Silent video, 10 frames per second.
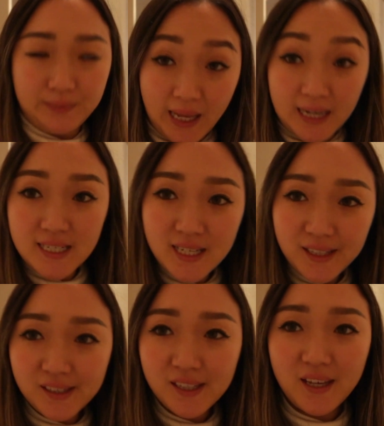
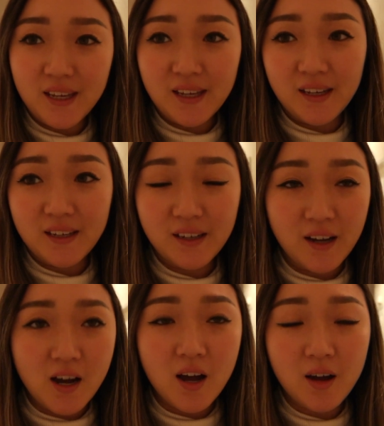nineteenth and
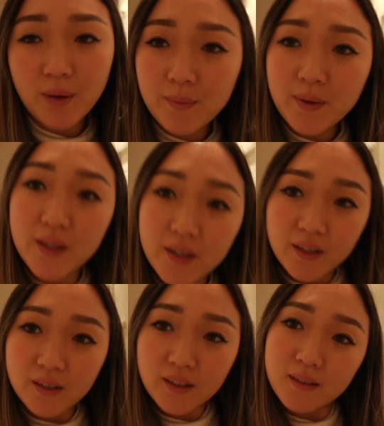uh, my
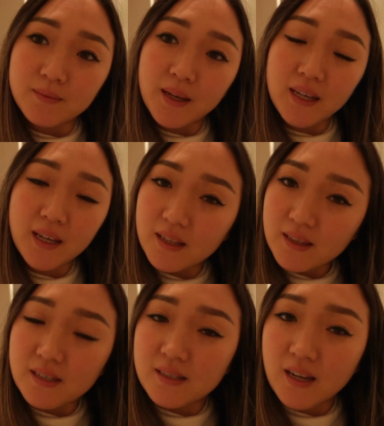brother can't make it
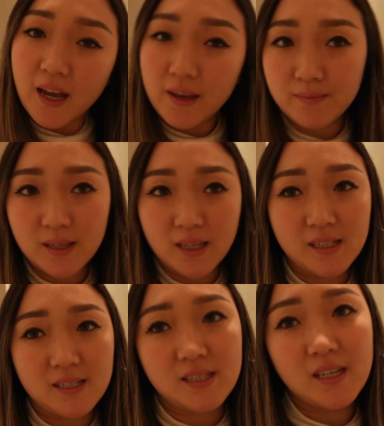this time
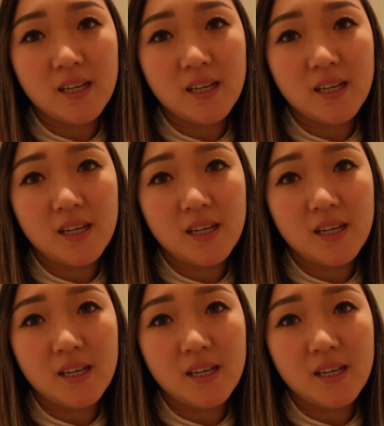because